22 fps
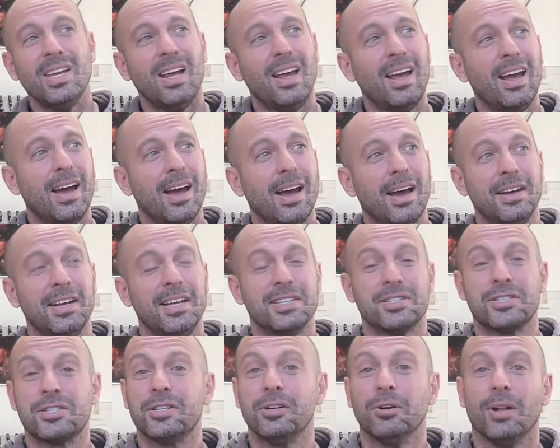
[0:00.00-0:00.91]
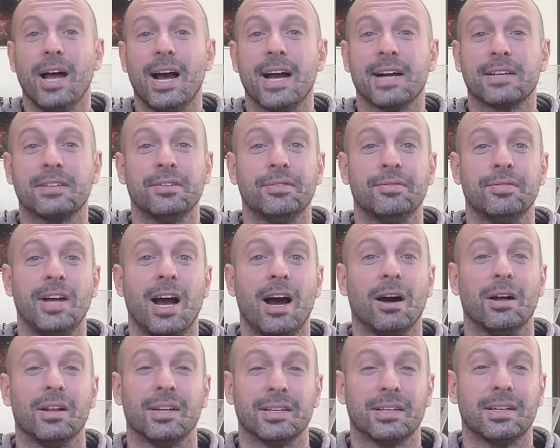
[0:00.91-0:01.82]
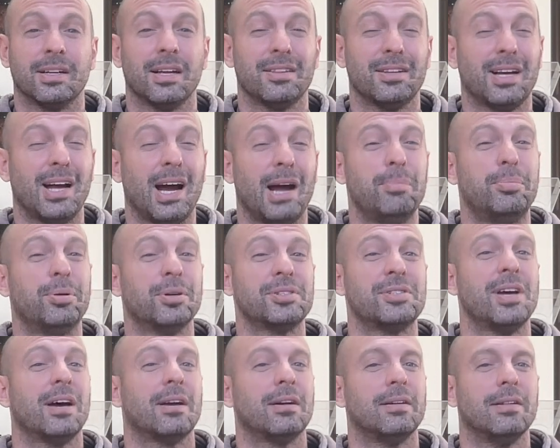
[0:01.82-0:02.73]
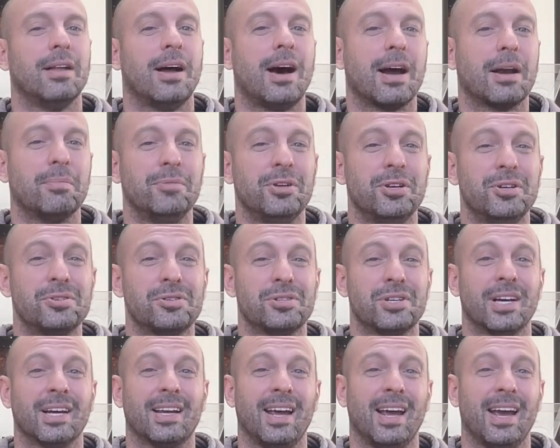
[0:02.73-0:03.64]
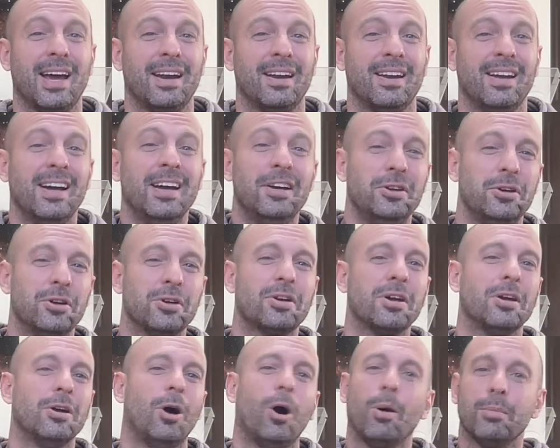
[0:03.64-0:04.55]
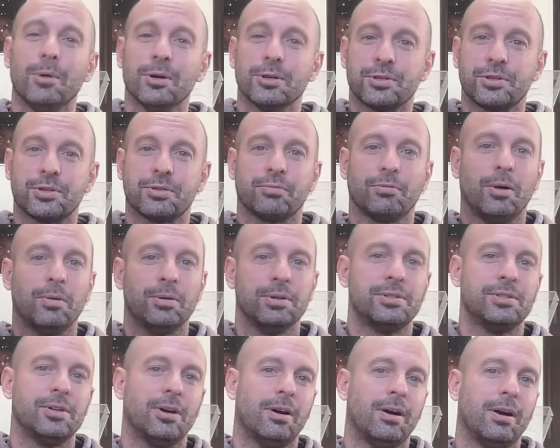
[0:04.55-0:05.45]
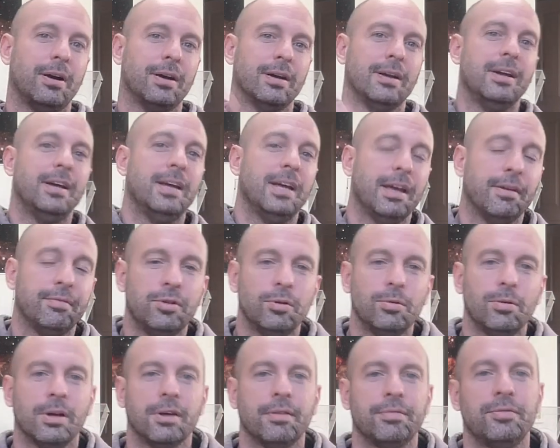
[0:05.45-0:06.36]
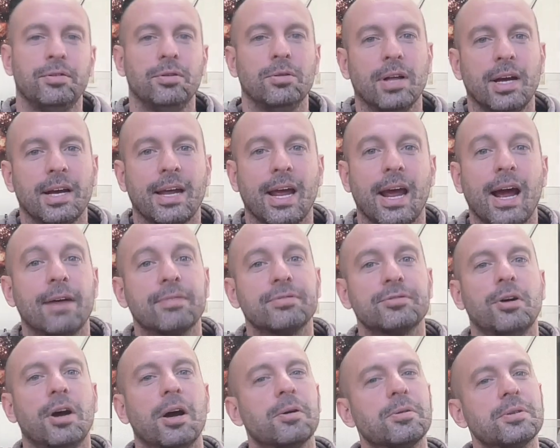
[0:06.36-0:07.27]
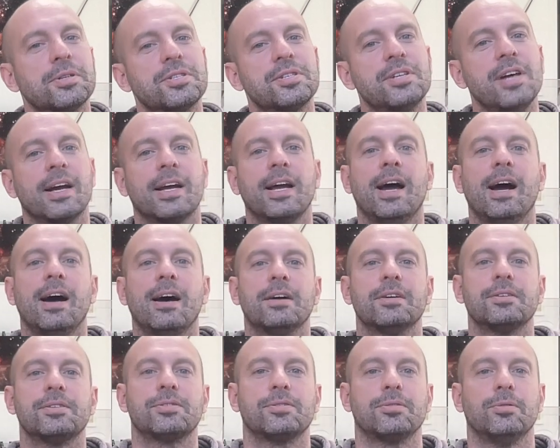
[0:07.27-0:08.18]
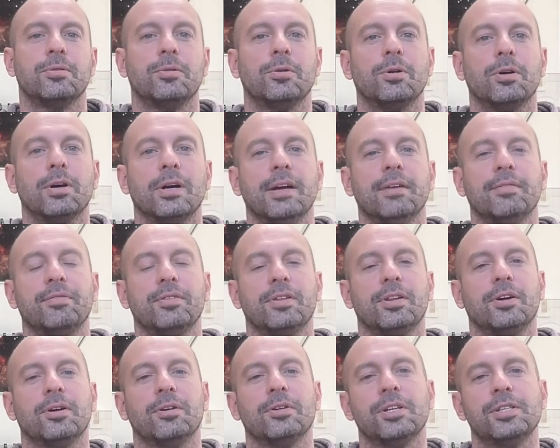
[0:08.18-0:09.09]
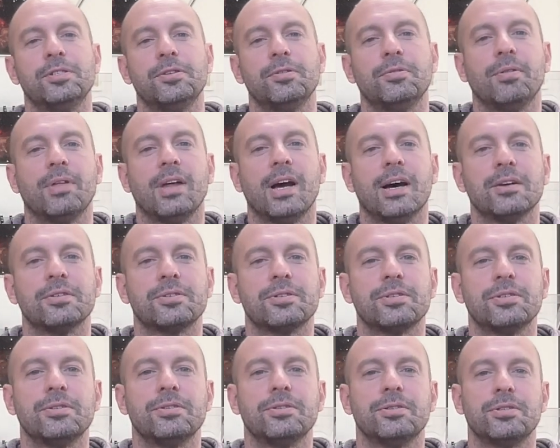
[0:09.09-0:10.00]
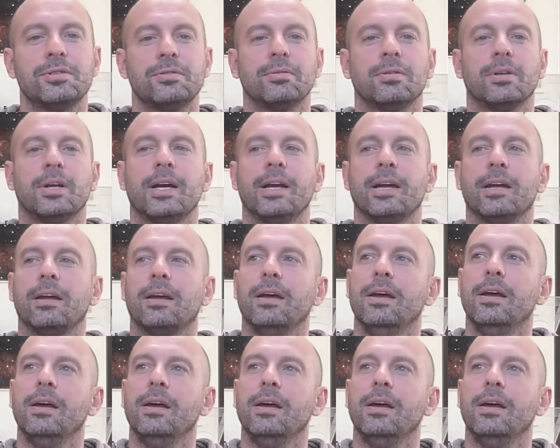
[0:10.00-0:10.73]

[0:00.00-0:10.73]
And he's still active now. Like the guy puts out a lot of music, and you can almost throw a dart if you like after hours tech house, or if in the early 2000s you like